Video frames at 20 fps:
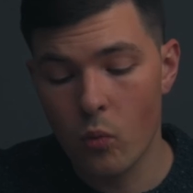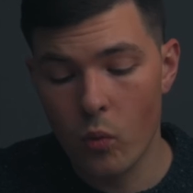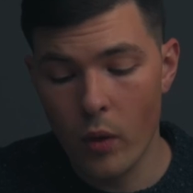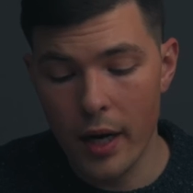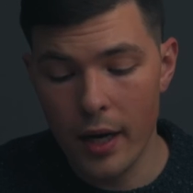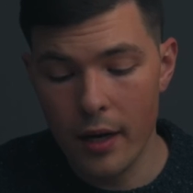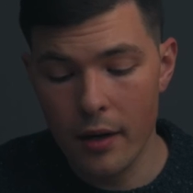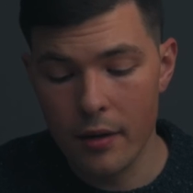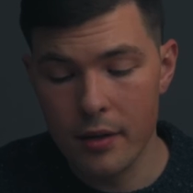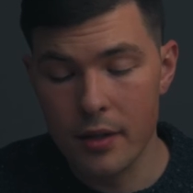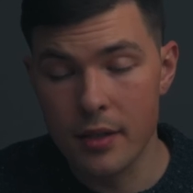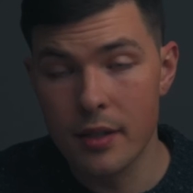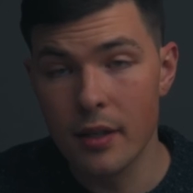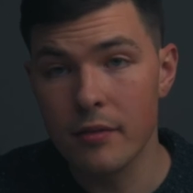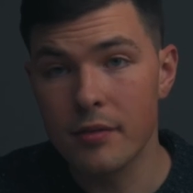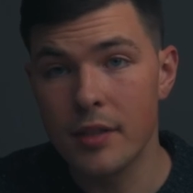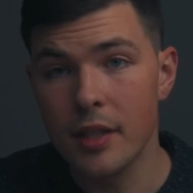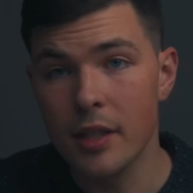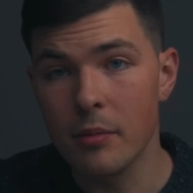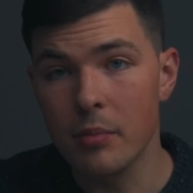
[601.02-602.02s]
where the
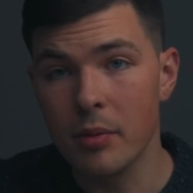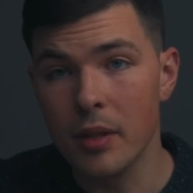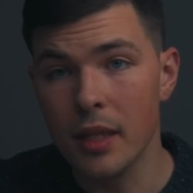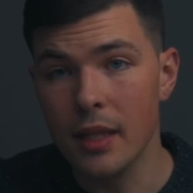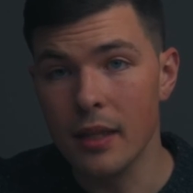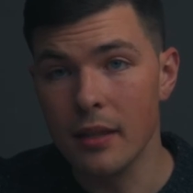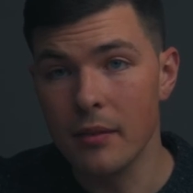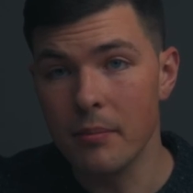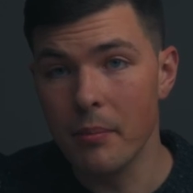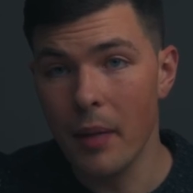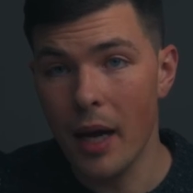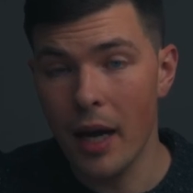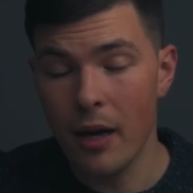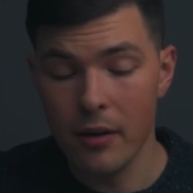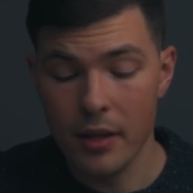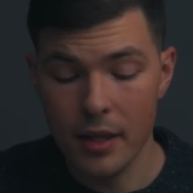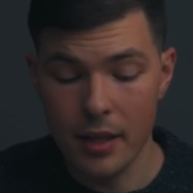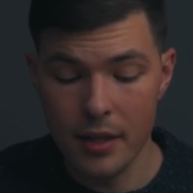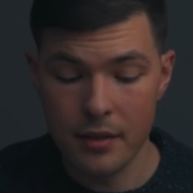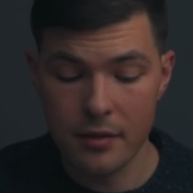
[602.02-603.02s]
Dovetail plate
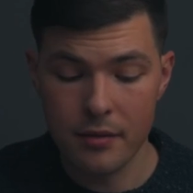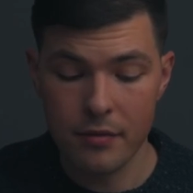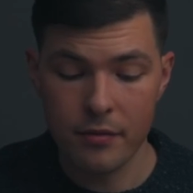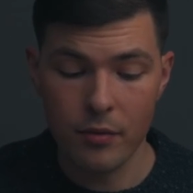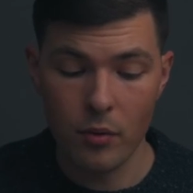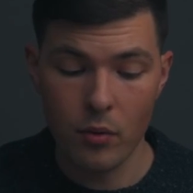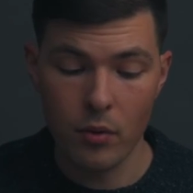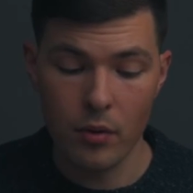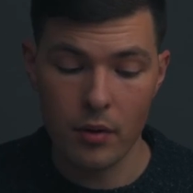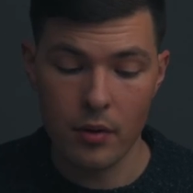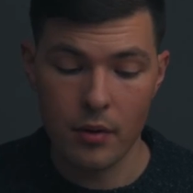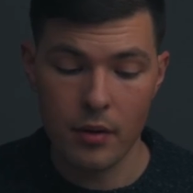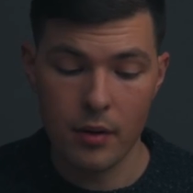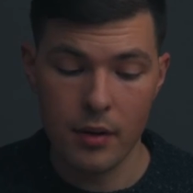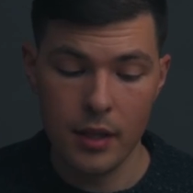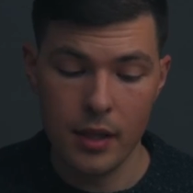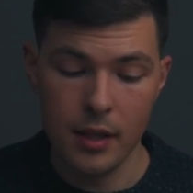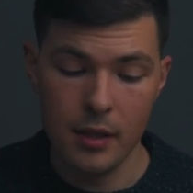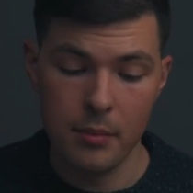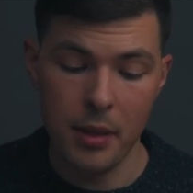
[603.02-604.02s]
mount is for
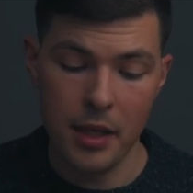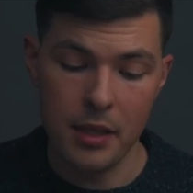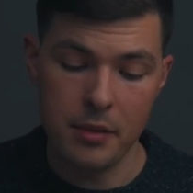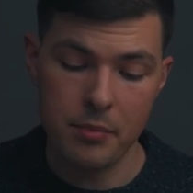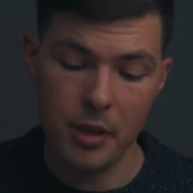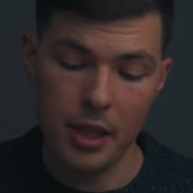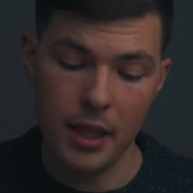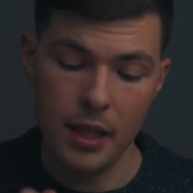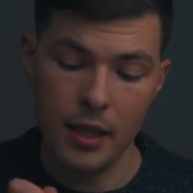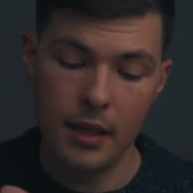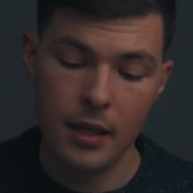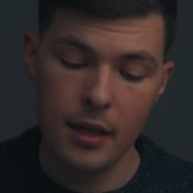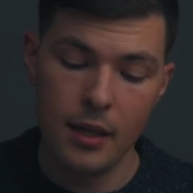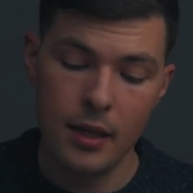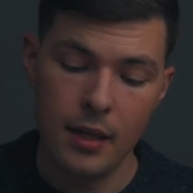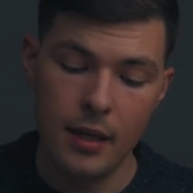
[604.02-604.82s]
the base plate.